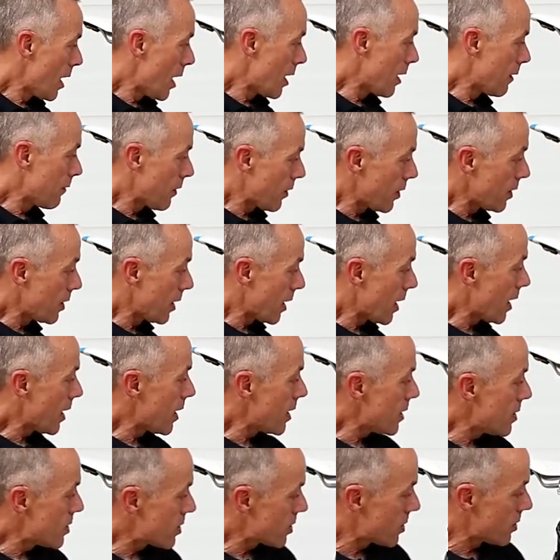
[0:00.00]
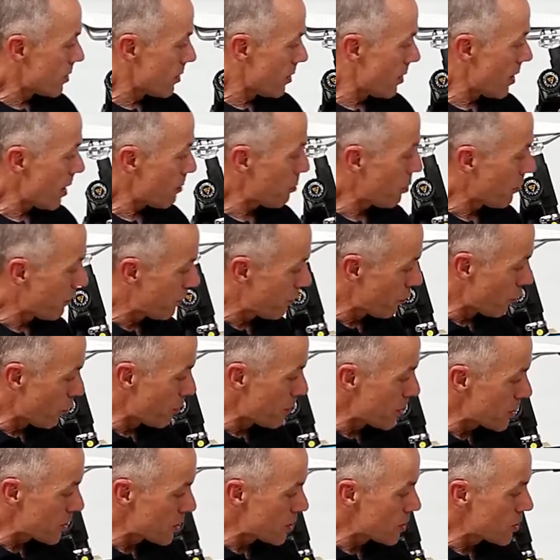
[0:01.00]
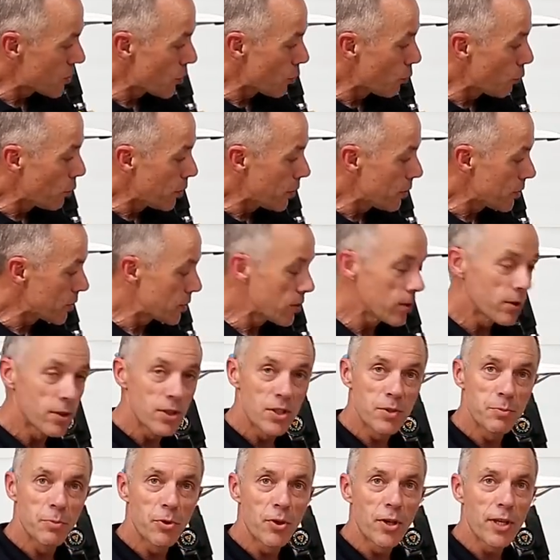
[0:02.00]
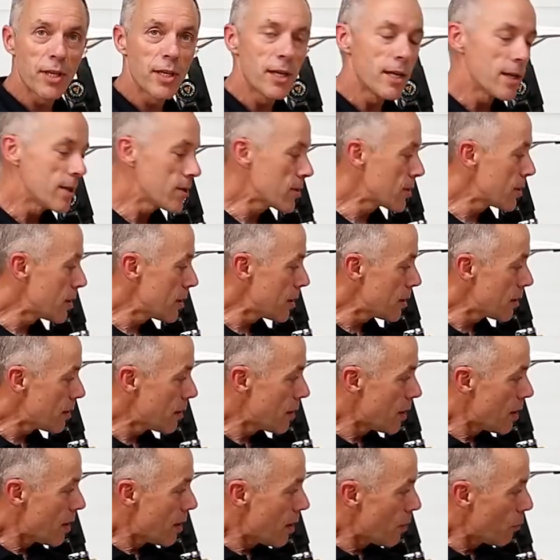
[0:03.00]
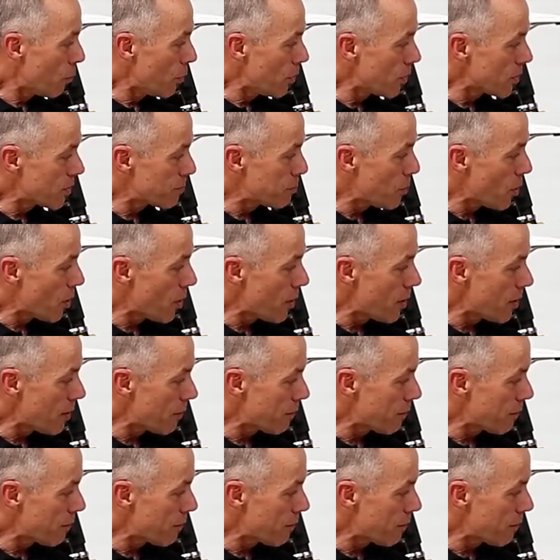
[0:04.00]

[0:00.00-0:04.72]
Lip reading: Another thing that aids that performance is the wheels that this bike has. They're wheels by